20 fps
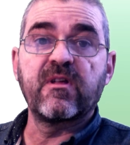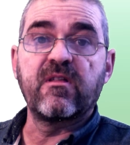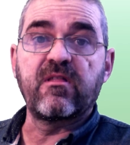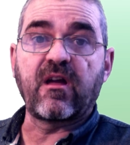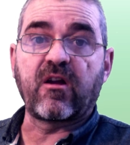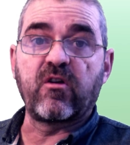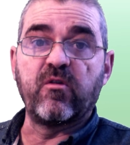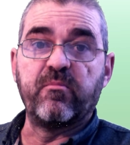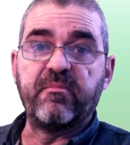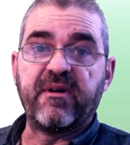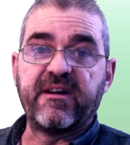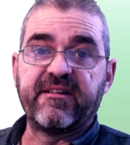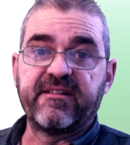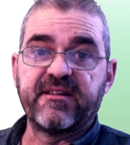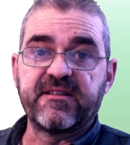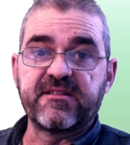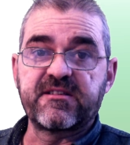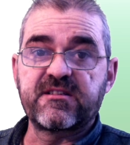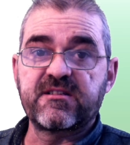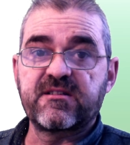The
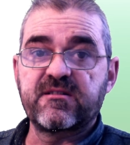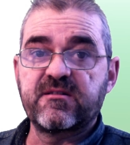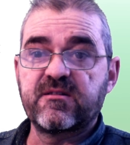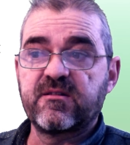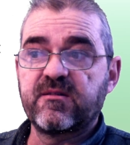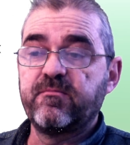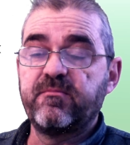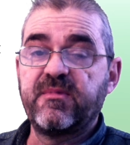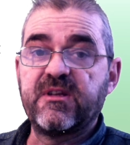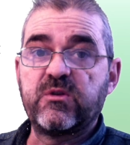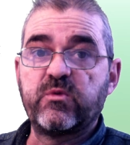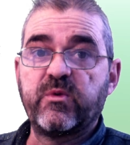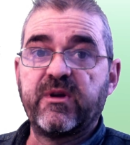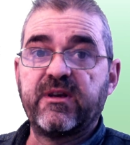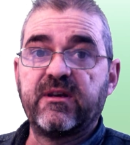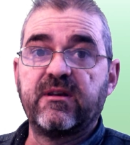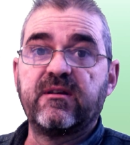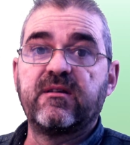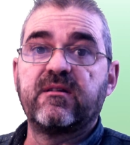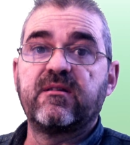covariance
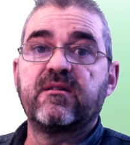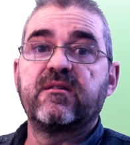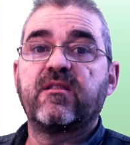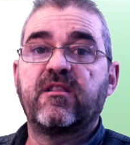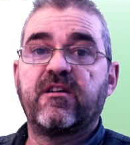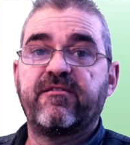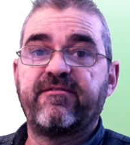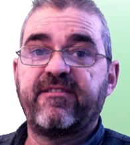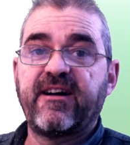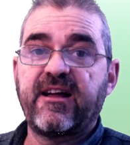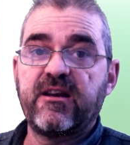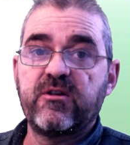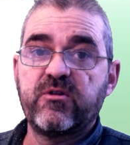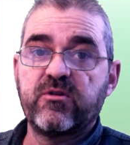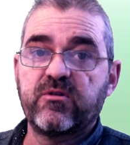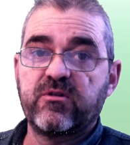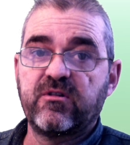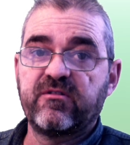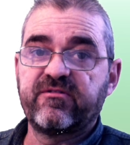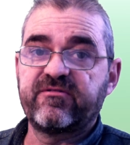between the
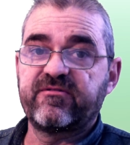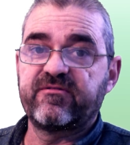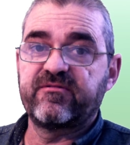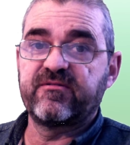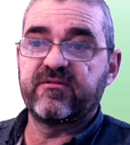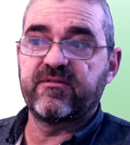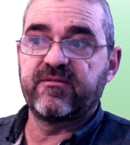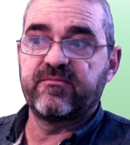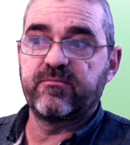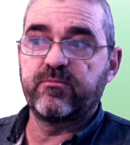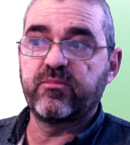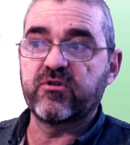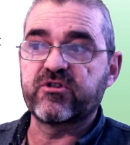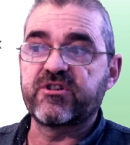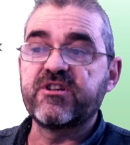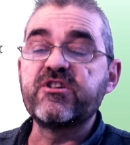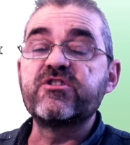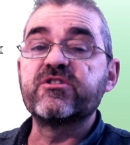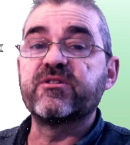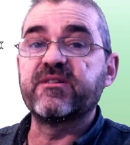value of
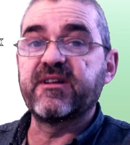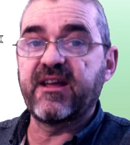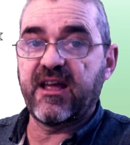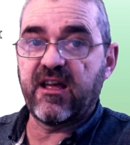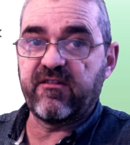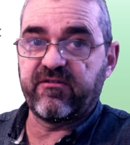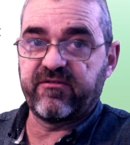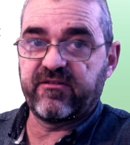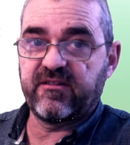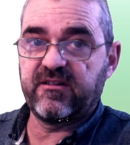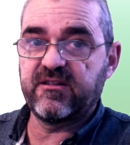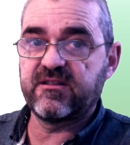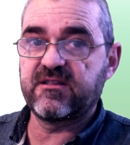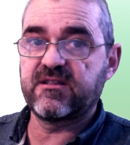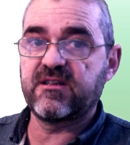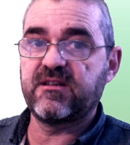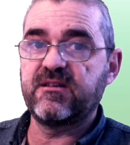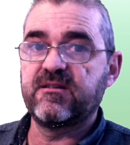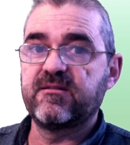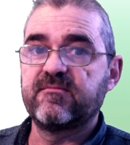position f, let's
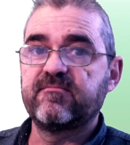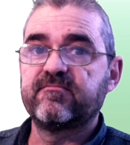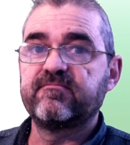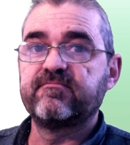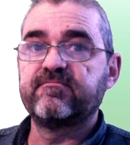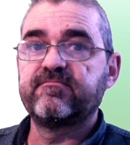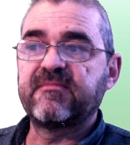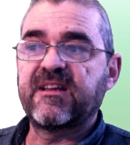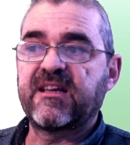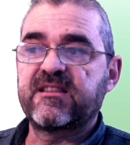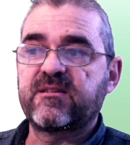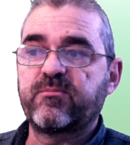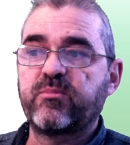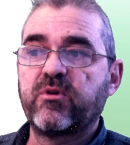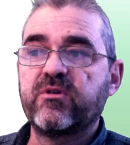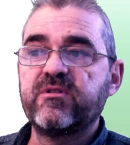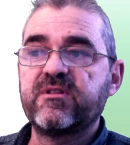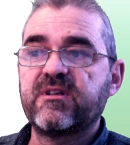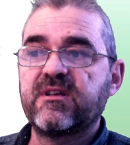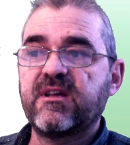say, at a
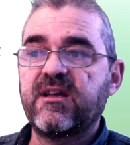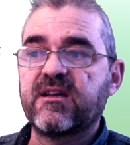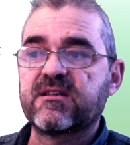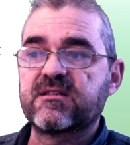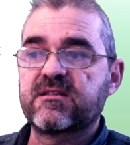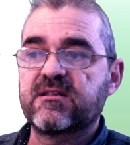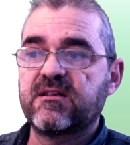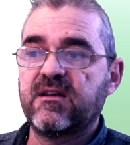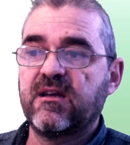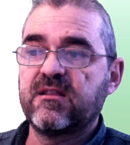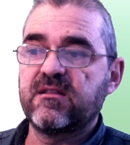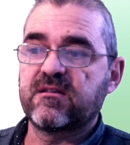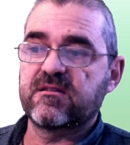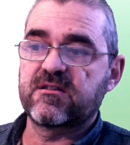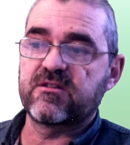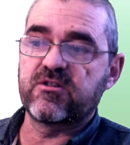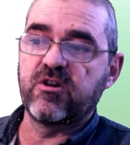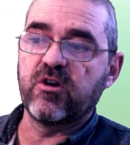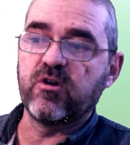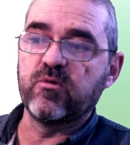point x and the
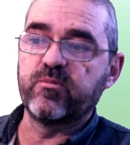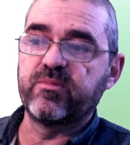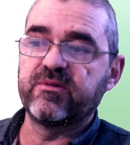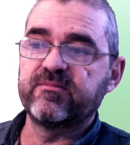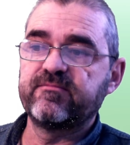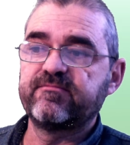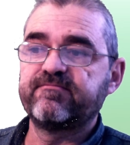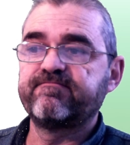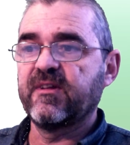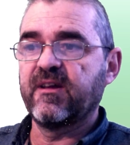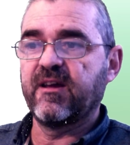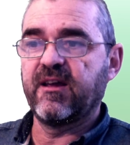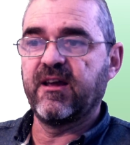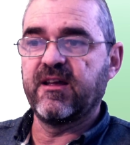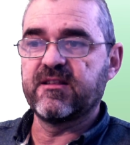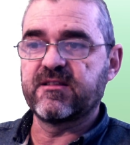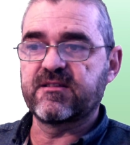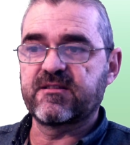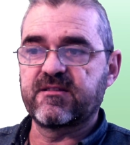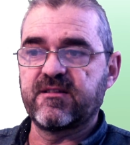slope,
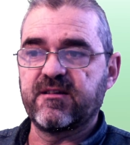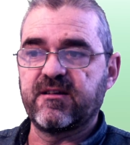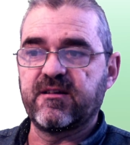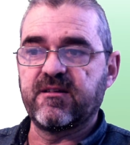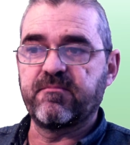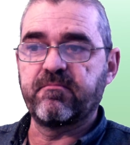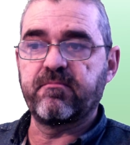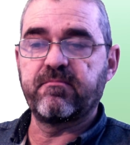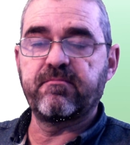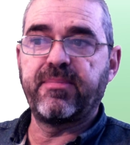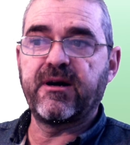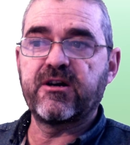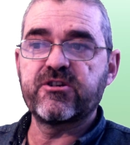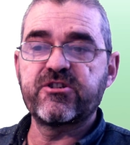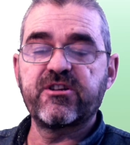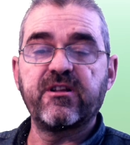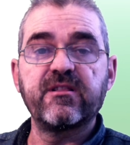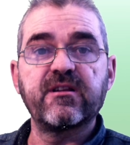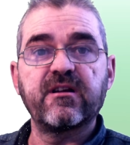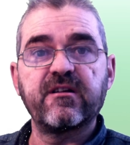it's the
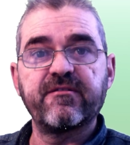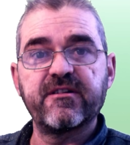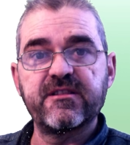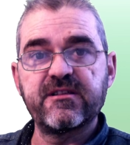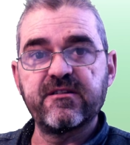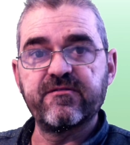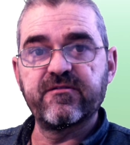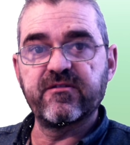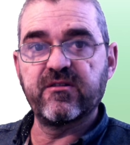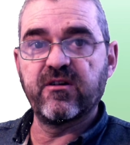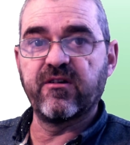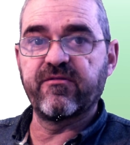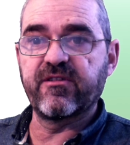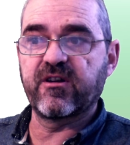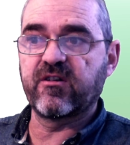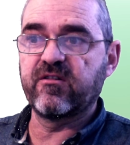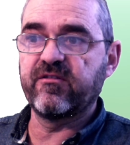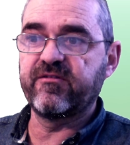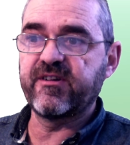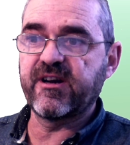partial derivative of the
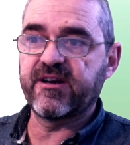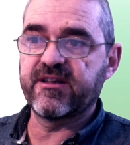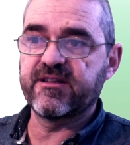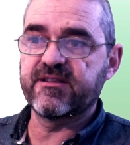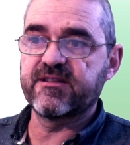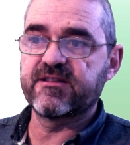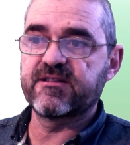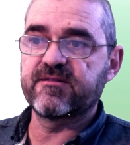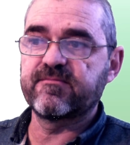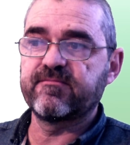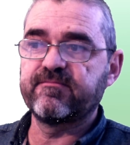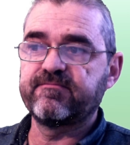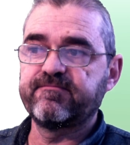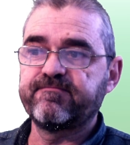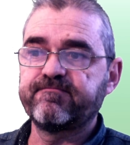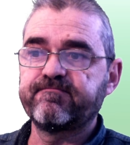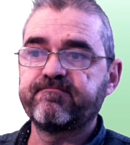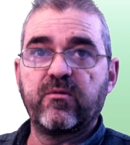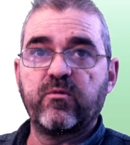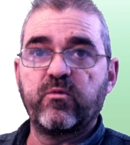covariance
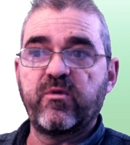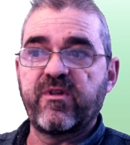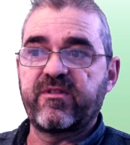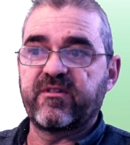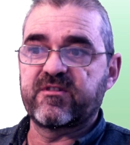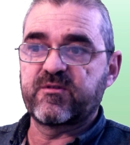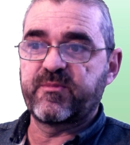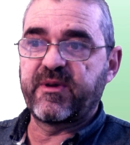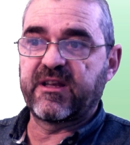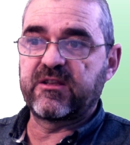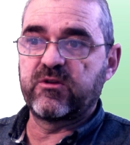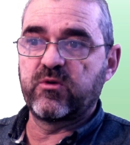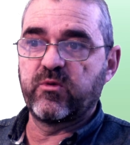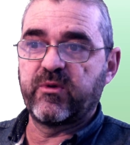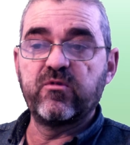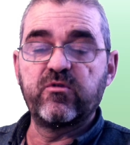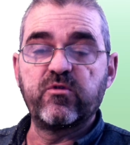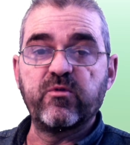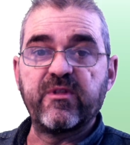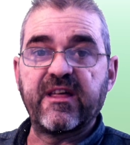with respect
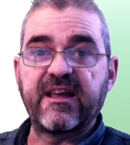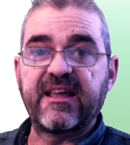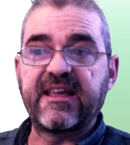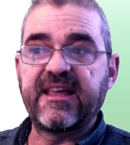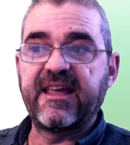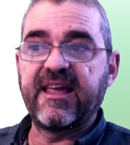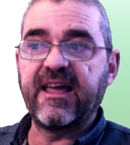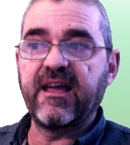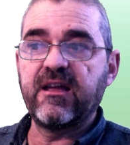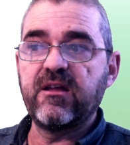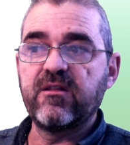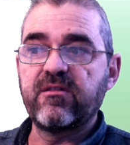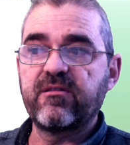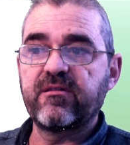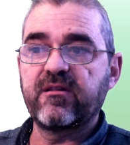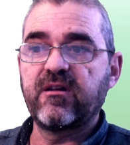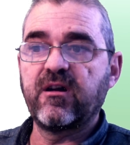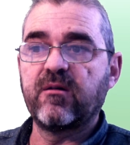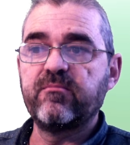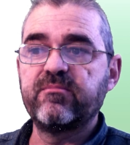to the
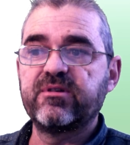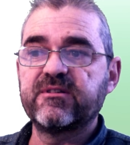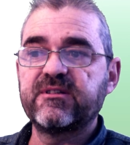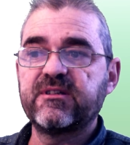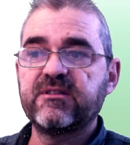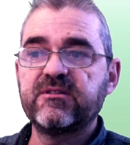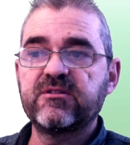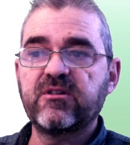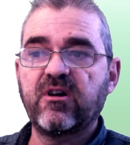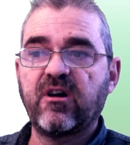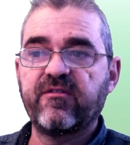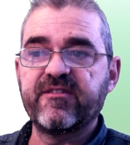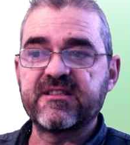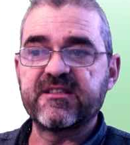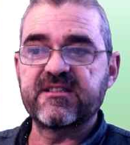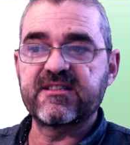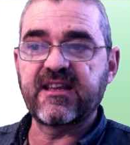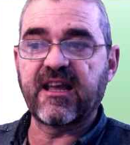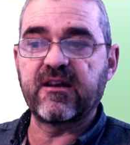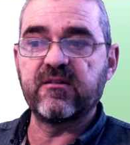kth component of
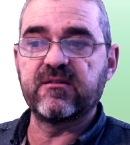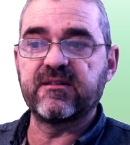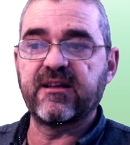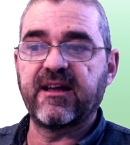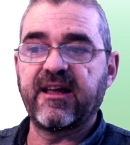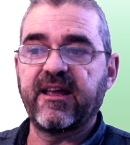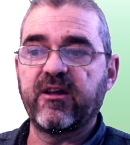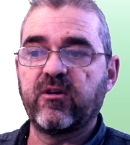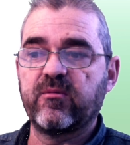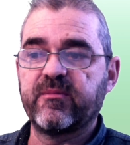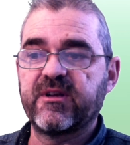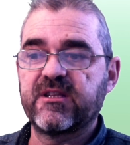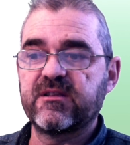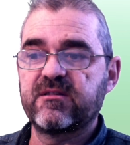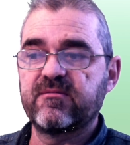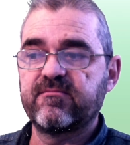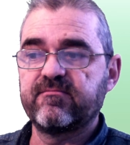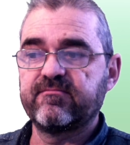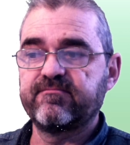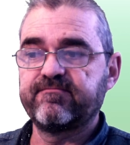its second
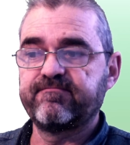argument.